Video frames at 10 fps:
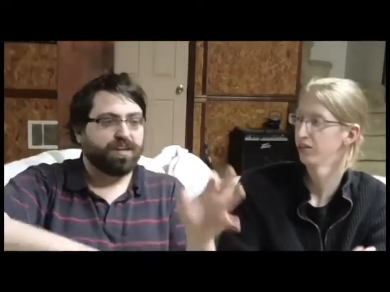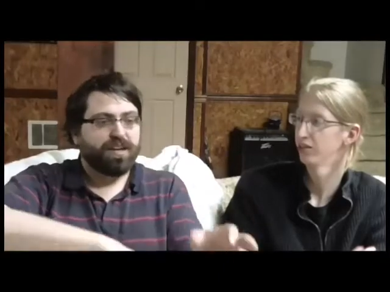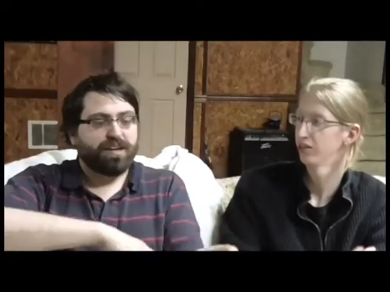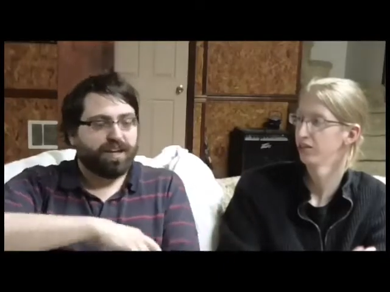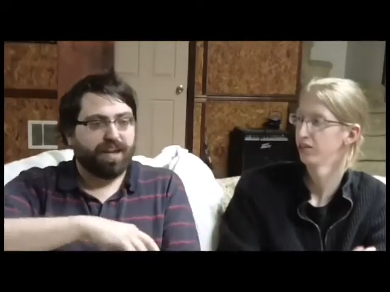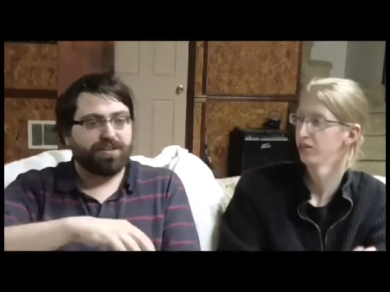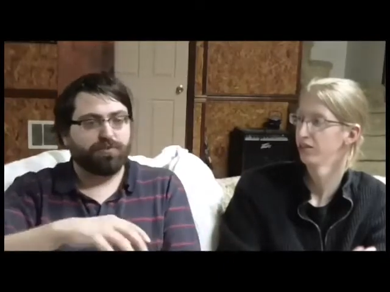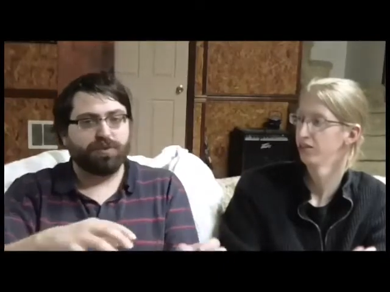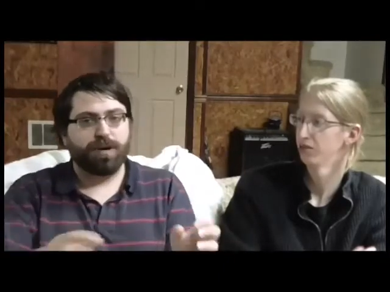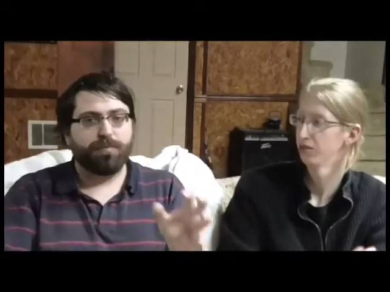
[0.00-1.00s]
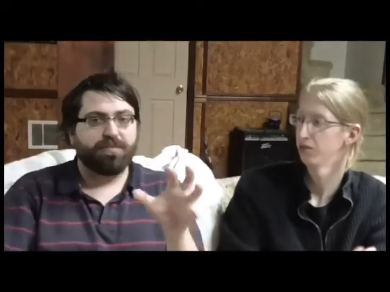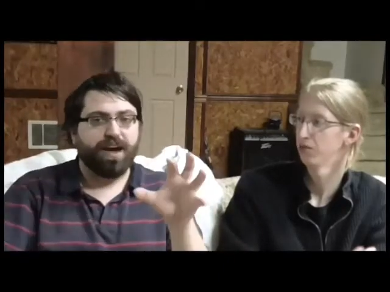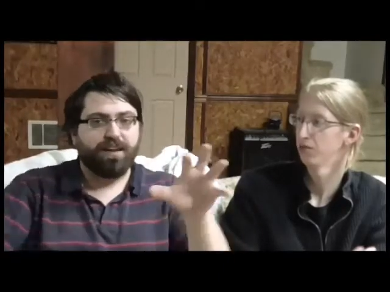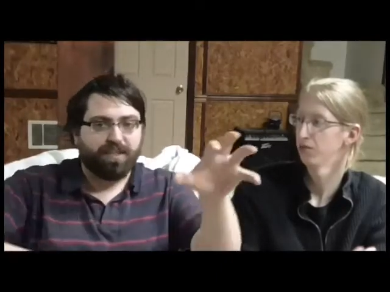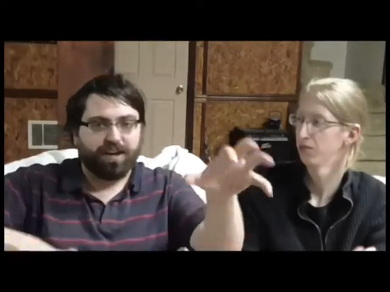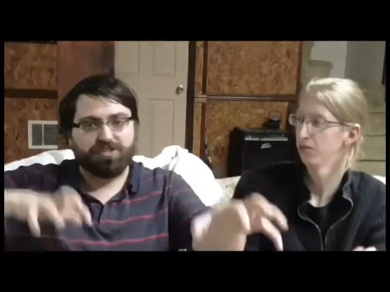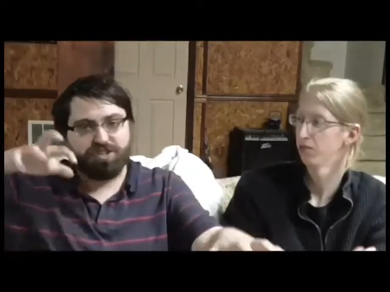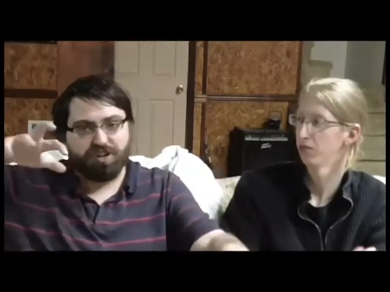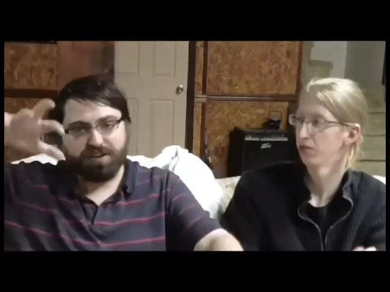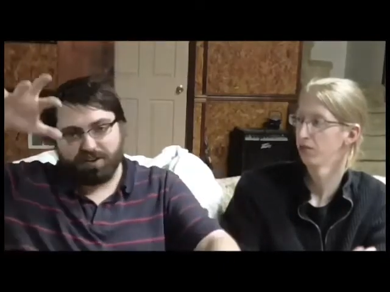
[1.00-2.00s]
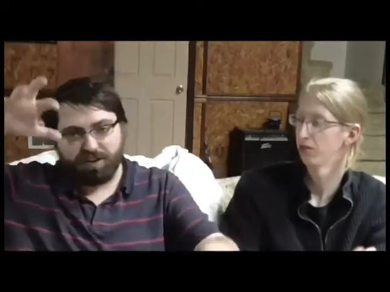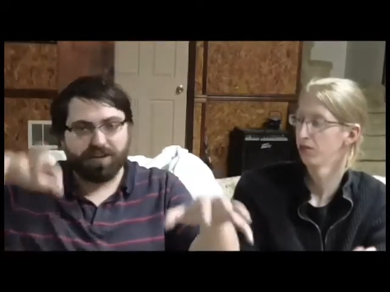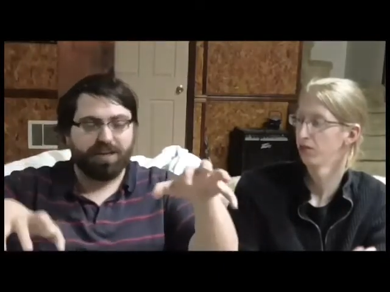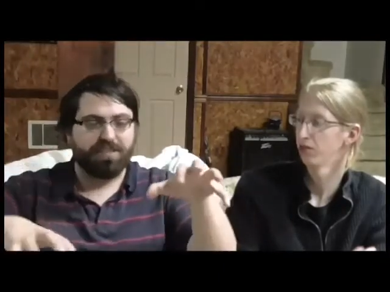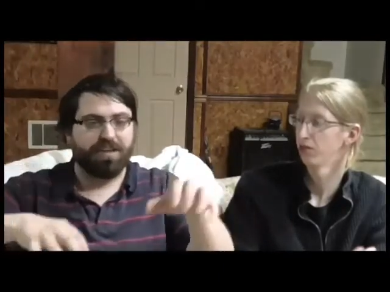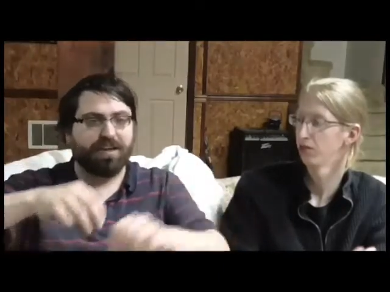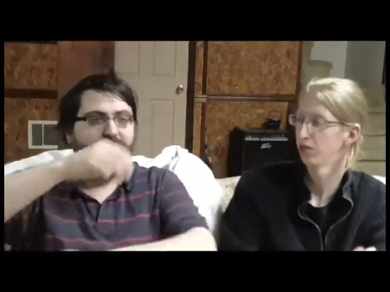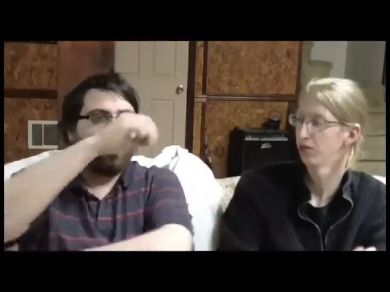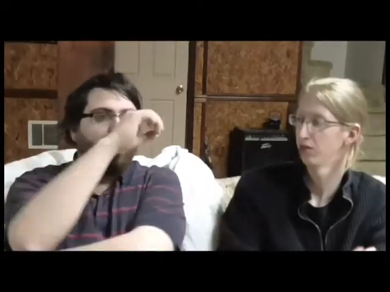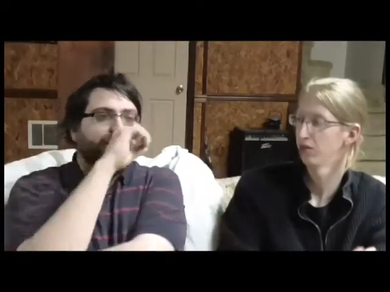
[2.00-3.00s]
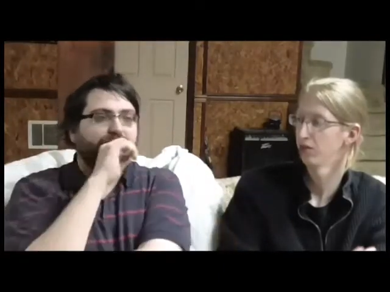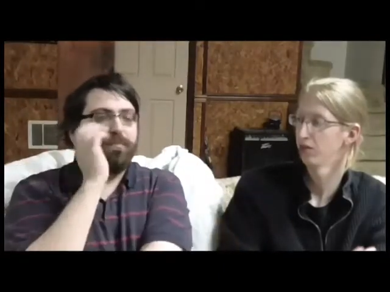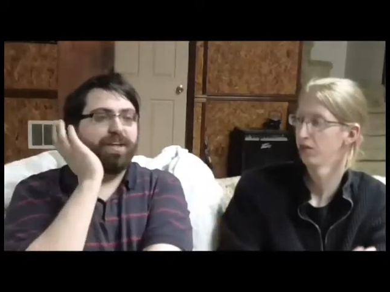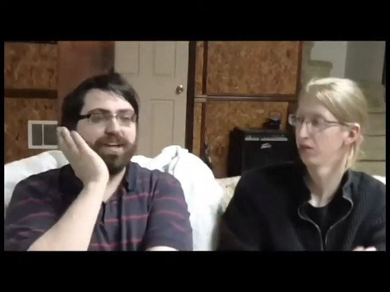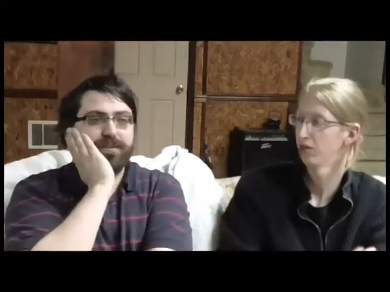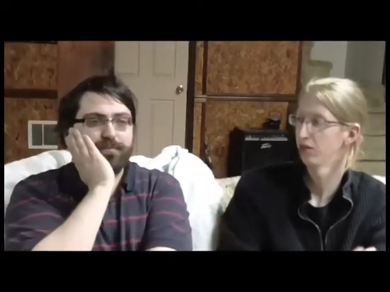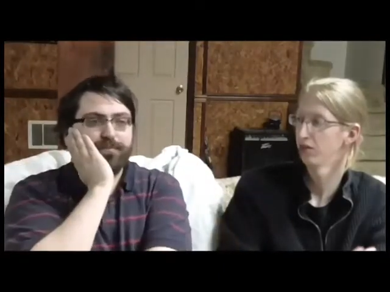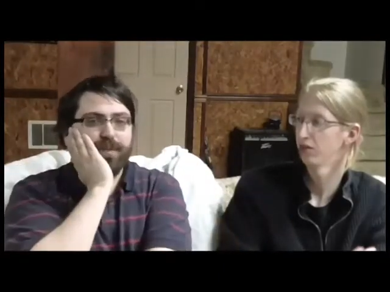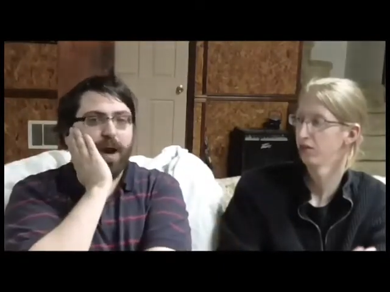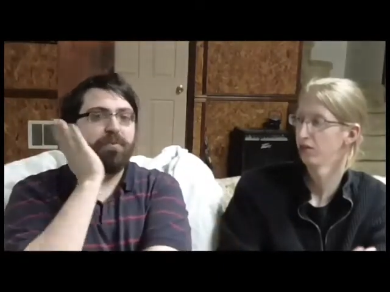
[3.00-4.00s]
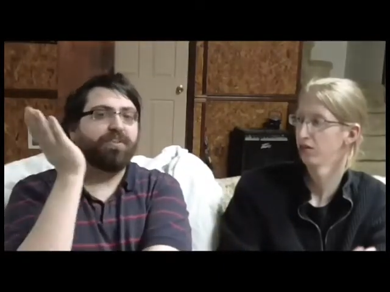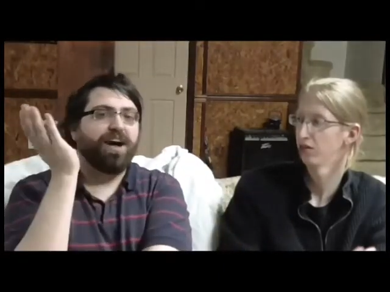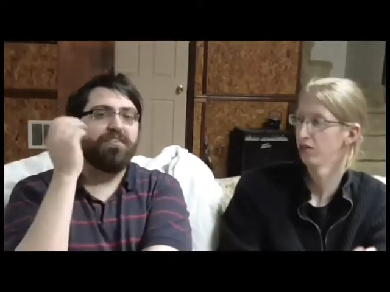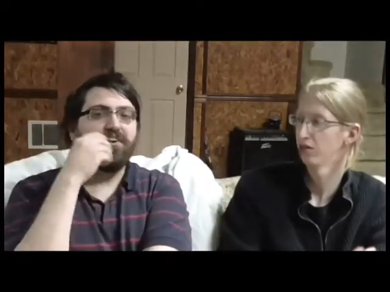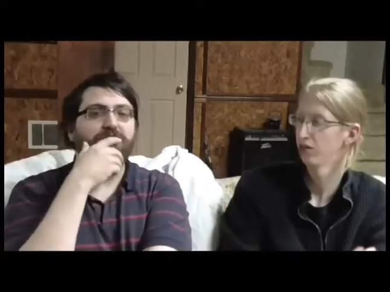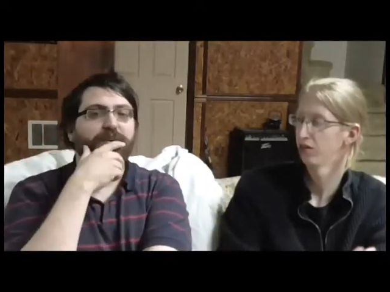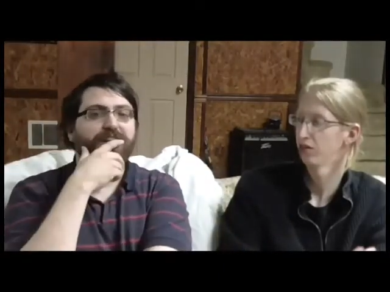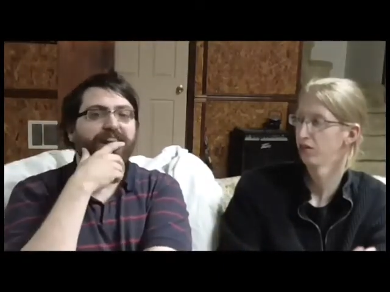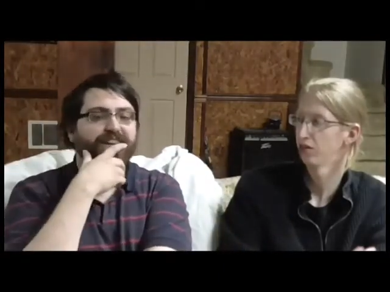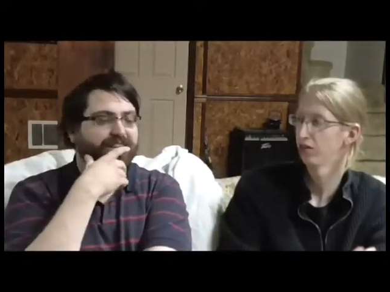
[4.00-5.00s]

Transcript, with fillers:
Speaker 1: and getting torn up and that that chunk clunky thing, and I'm like I'm glad they're doing it.